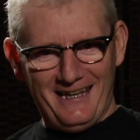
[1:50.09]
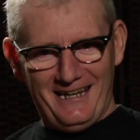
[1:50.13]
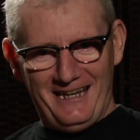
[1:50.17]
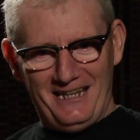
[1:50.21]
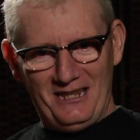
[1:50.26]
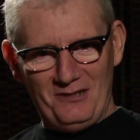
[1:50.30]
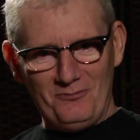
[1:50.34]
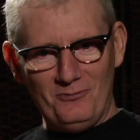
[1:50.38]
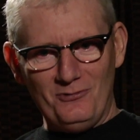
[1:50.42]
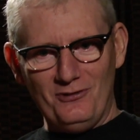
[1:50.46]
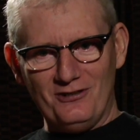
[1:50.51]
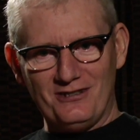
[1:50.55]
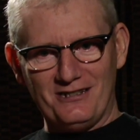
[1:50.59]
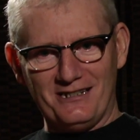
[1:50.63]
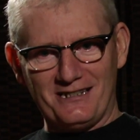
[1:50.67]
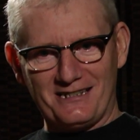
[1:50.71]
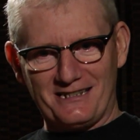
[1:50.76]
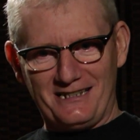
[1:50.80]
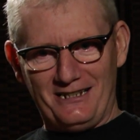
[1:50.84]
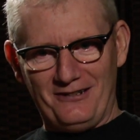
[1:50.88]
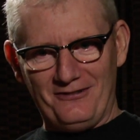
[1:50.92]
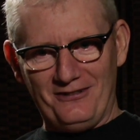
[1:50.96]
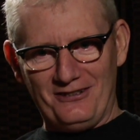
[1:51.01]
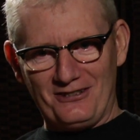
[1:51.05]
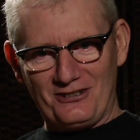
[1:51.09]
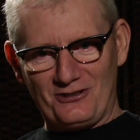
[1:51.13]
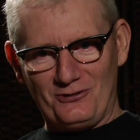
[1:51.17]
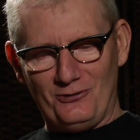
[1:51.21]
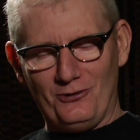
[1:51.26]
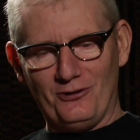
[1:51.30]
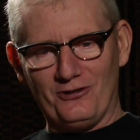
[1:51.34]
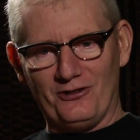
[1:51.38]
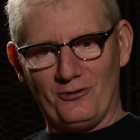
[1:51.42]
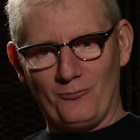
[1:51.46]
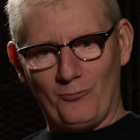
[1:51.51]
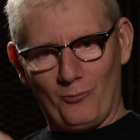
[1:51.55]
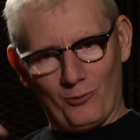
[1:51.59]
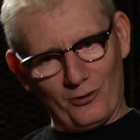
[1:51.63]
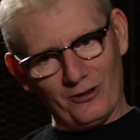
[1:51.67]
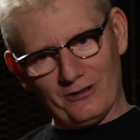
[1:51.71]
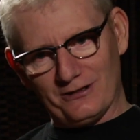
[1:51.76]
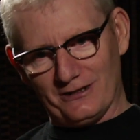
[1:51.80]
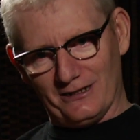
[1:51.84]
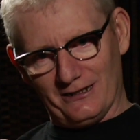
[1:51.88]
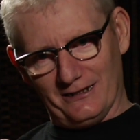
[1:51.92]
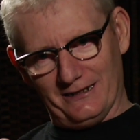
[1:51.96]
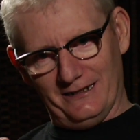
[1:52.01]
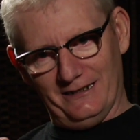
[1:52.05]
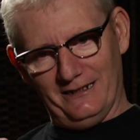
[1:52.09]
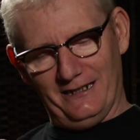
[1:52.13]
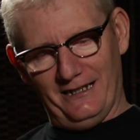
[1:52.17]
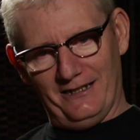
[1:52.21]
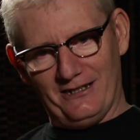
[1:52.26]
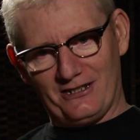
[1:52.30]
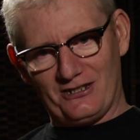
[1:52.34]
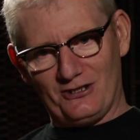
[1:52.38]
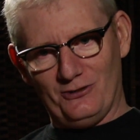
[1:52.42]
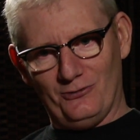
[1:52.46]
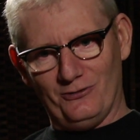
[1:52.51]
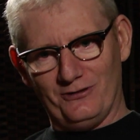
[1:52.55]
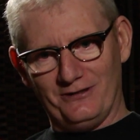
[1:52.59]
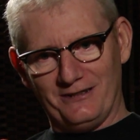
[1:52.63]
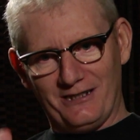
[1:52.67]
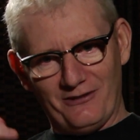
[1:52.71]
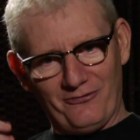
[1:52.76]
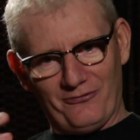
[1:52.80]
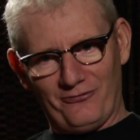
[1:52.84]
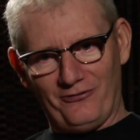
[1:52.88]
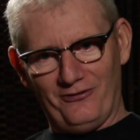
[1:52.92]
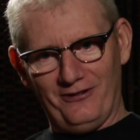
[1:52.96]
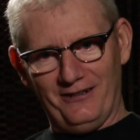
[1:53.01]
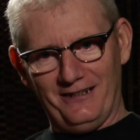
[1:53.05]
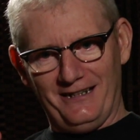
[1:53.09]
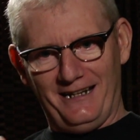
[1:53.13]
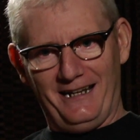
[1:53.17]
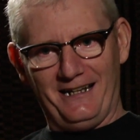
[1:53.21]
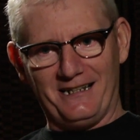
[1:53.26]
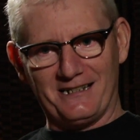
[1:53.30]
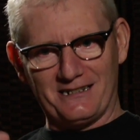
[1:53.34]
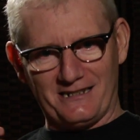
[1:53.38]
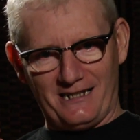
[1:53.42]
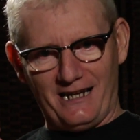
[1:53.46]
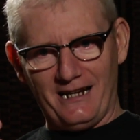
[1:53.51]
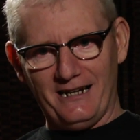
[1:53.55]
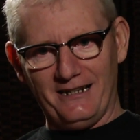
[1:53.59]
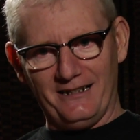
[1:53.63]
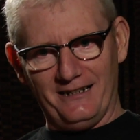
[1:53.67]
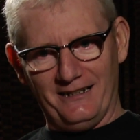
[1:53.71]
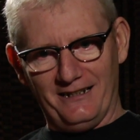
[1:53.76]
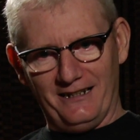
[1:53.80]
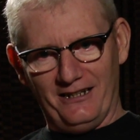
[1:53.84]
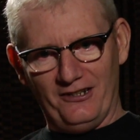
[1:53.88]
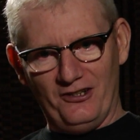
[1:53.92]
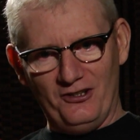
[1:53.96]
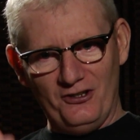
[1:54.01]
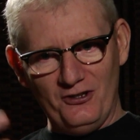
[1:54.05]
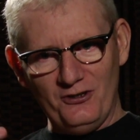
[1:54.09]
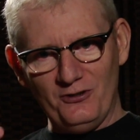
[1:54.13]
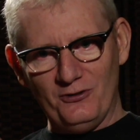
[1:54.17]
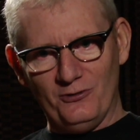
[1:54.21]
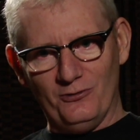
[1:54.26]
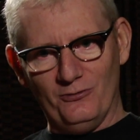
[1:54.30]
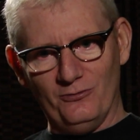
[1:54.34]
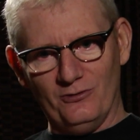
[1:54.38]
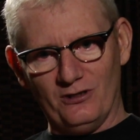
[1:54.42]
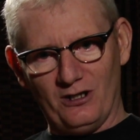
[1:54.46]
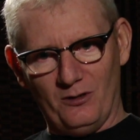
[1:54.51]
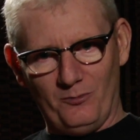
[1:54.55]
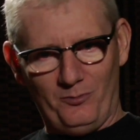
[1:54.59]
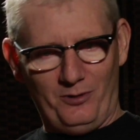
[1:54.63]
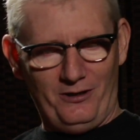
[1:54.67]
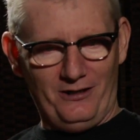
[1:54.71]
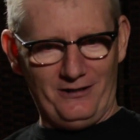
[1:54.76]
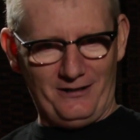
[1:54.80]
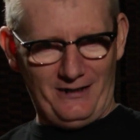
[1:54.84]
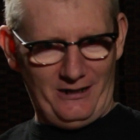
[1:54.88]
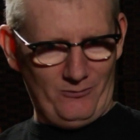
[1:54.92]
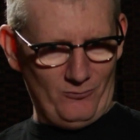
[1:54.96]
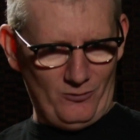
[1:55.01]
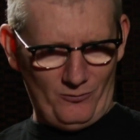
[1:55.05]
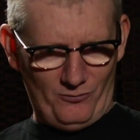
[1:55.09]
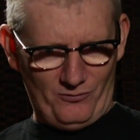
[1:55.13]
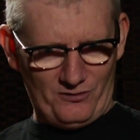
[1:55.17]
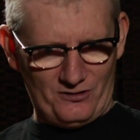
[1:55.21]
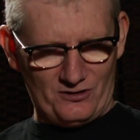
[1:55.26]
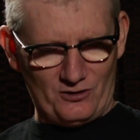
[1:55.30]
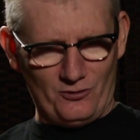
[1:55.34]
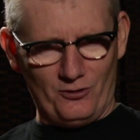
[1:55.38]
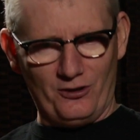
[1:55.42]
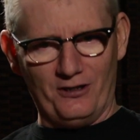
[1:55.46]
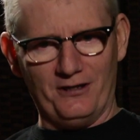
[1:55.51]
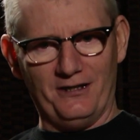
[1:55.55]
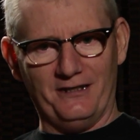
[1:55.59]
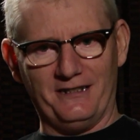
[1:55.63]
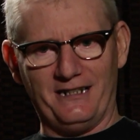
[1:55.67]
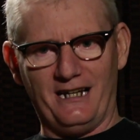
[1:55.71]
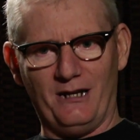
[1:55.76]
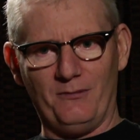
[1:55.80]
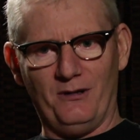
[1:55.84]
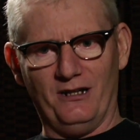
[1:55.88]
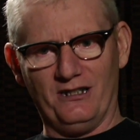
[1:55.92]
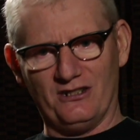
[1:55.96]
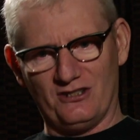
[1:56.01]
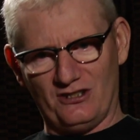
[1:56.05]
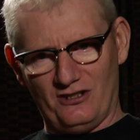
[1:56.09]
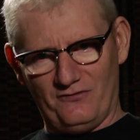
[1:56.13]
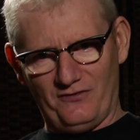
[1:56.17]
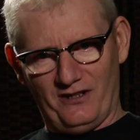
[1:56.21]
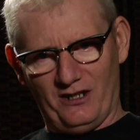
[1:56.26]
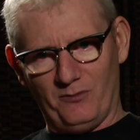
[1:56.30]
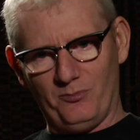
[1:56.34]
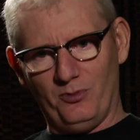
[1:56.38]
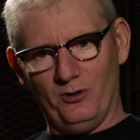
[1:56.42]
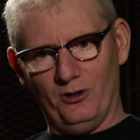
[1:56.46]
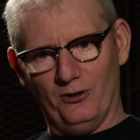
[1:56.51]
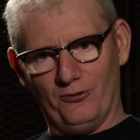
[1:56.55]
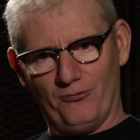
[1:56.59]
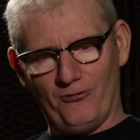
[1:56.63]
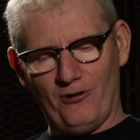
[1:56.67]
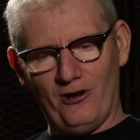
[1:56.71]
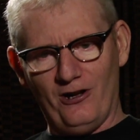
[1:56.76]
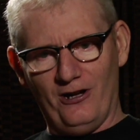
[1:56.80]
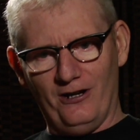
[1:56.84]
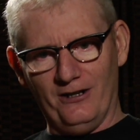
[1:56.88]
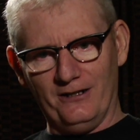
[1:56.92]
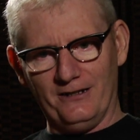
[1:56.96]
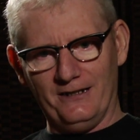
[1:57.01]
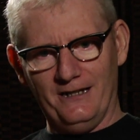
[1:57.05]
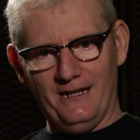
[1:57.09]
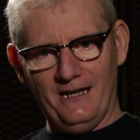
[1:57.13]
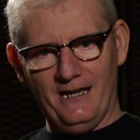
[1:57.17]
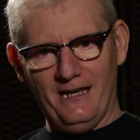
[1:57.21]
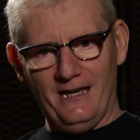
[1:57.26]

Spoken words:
And the music sounded so otherworldly and so different and exciting and new compared to like what was going on at the time, like stuff like punk rock.